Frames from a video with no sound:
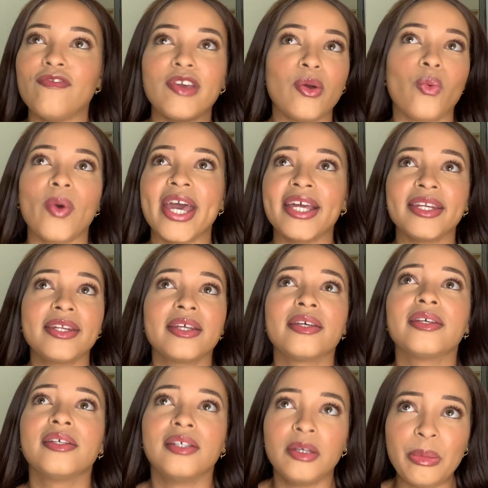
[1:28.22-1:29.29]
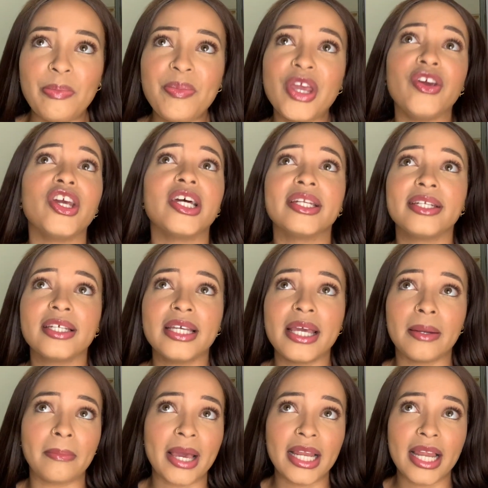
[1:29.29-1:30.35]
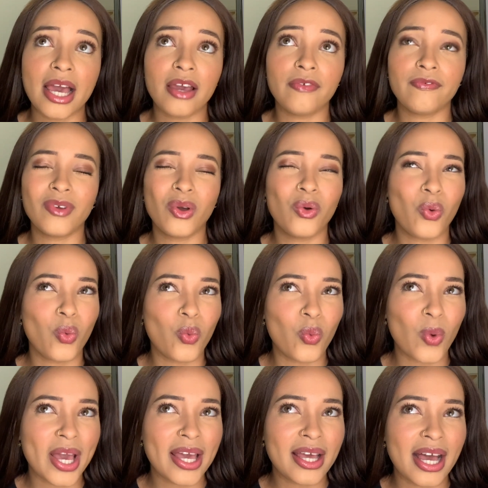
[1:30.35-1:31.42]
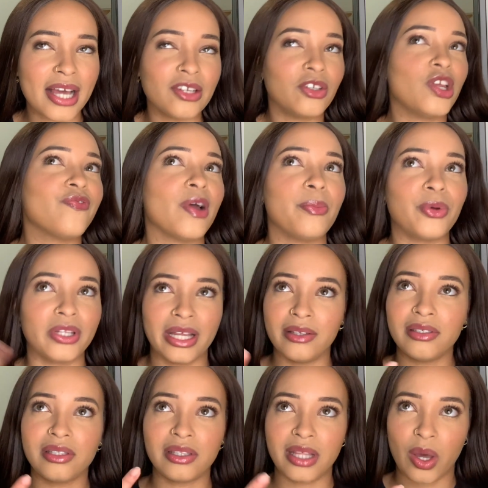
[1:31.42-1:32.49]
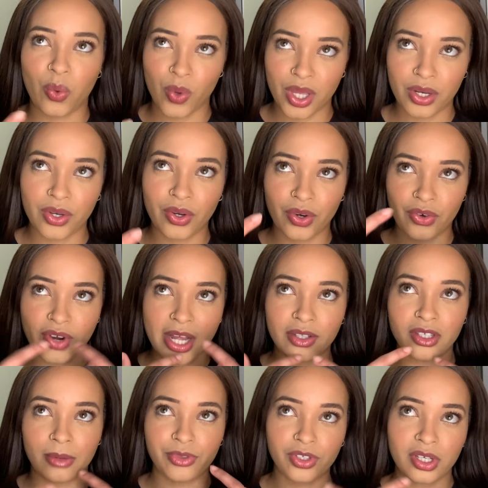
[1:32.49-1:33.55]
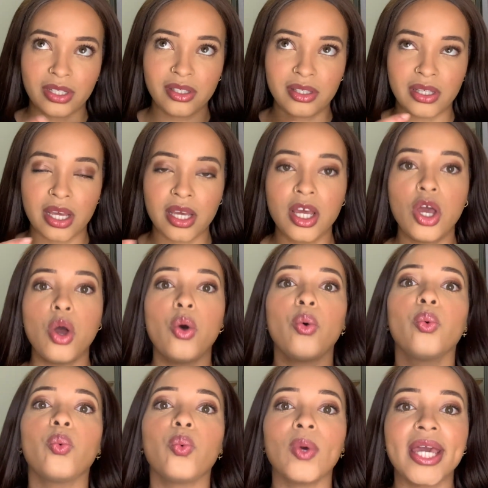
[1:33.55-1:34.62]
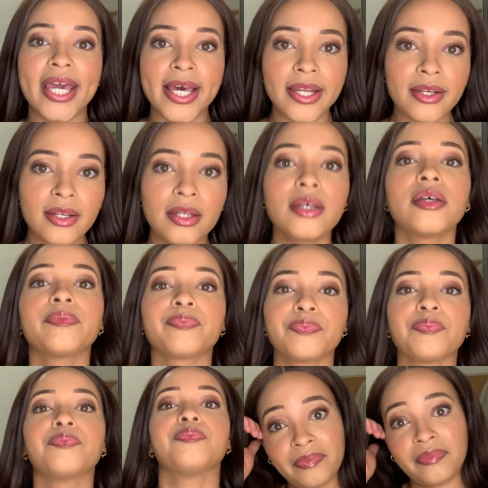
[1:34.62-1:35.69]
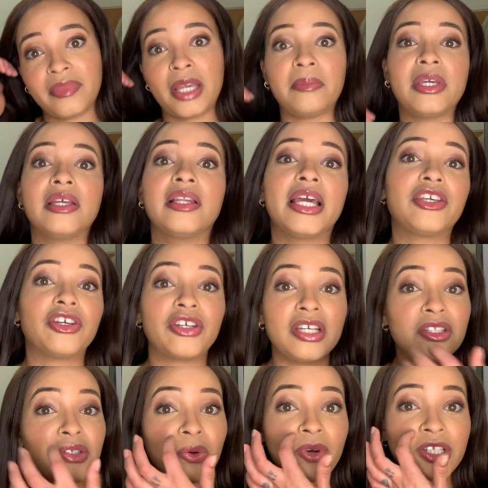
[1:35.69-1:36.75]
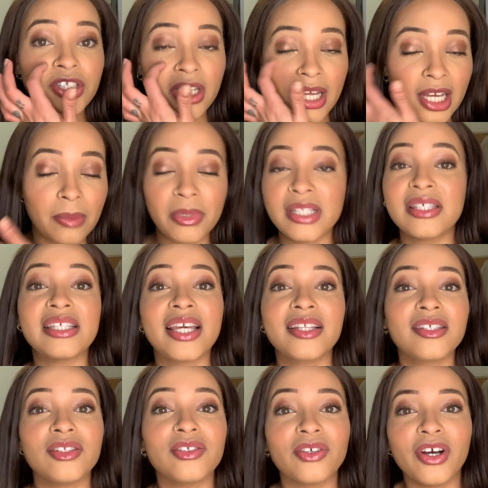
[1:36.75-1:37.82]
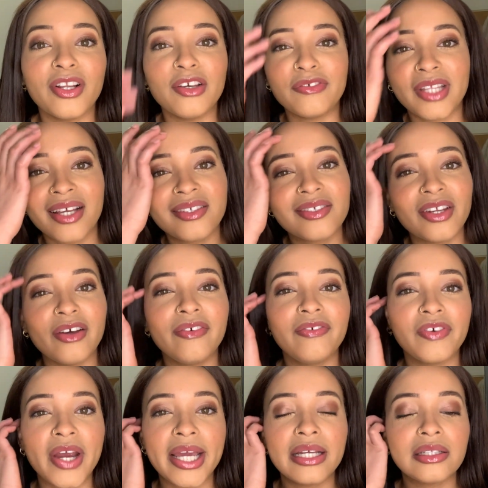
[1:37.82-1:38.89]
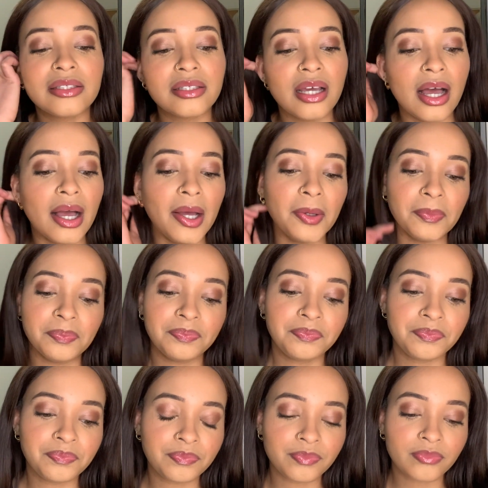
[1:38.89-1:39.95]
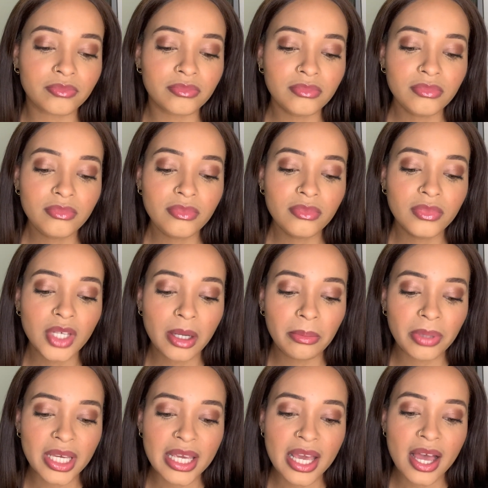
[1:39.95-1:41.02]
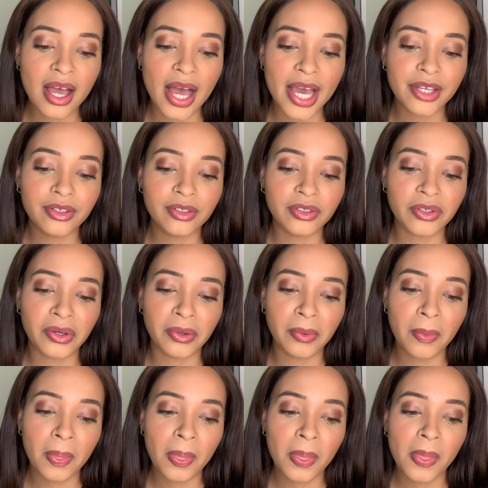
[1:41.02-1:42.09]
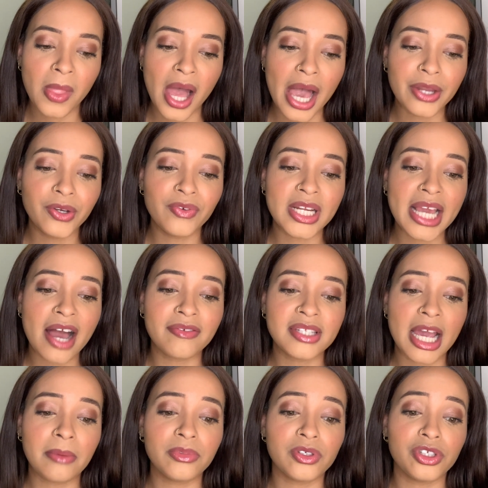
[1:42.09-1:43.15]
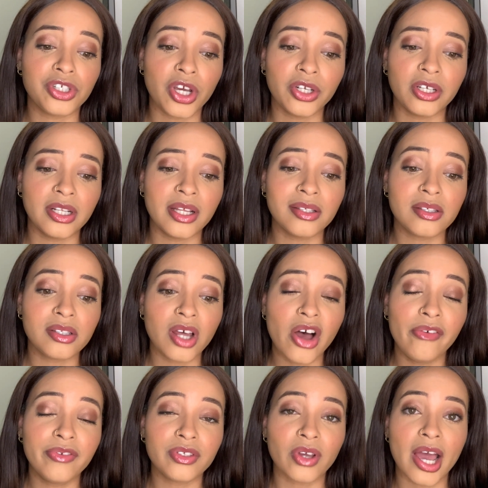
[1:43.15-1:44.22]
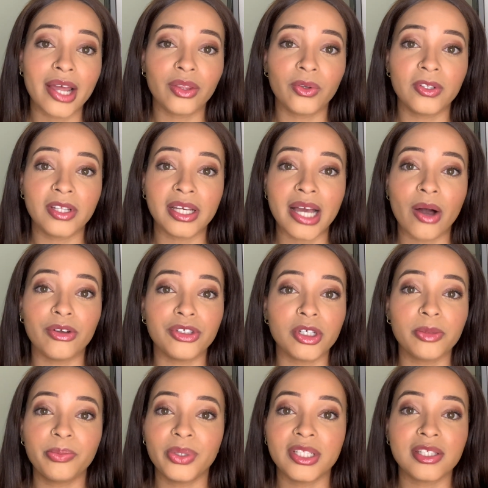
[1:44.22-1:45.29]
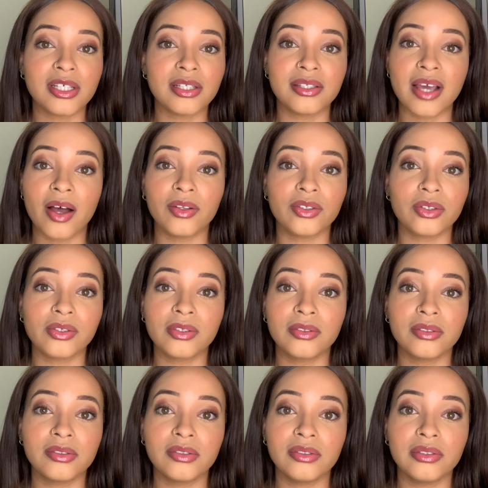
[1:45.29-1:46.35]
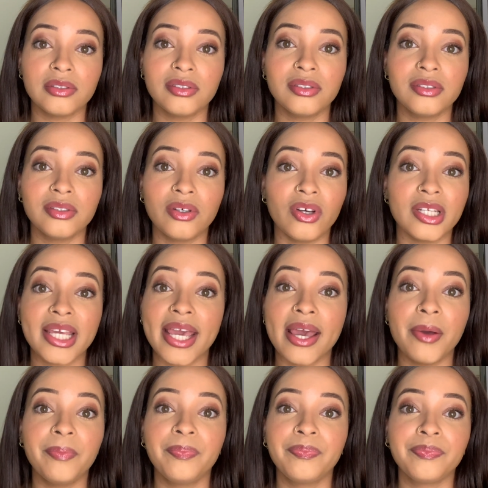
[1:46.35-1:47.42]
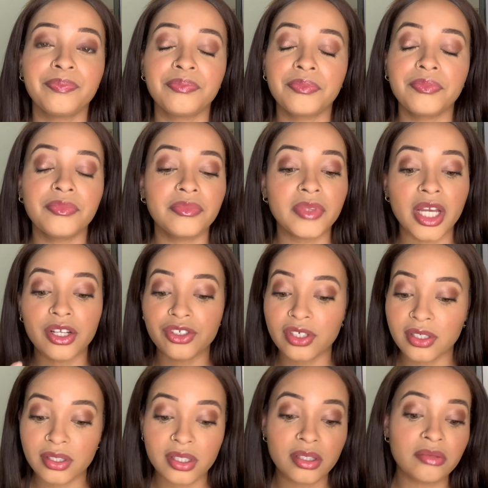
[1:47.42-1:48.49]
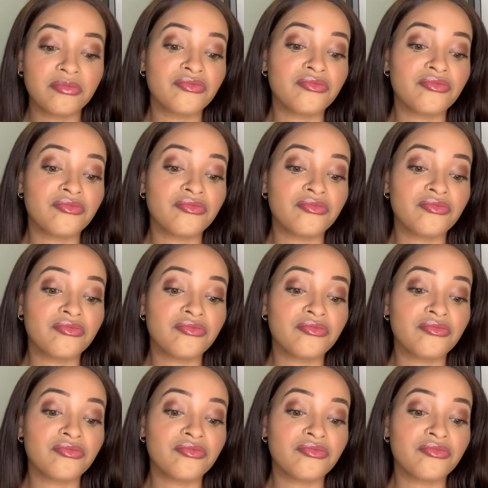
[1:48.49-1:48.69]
weird period in my life. I don't know if I pronounced that word right, so I'm just going to say weird. I mean, like you're going to watch it, like I'm going to get into all of that stuff, right? But yeah, I don't know. I don't really have time to journal and stuff, so I thought like I'll just put it out on here. Like just,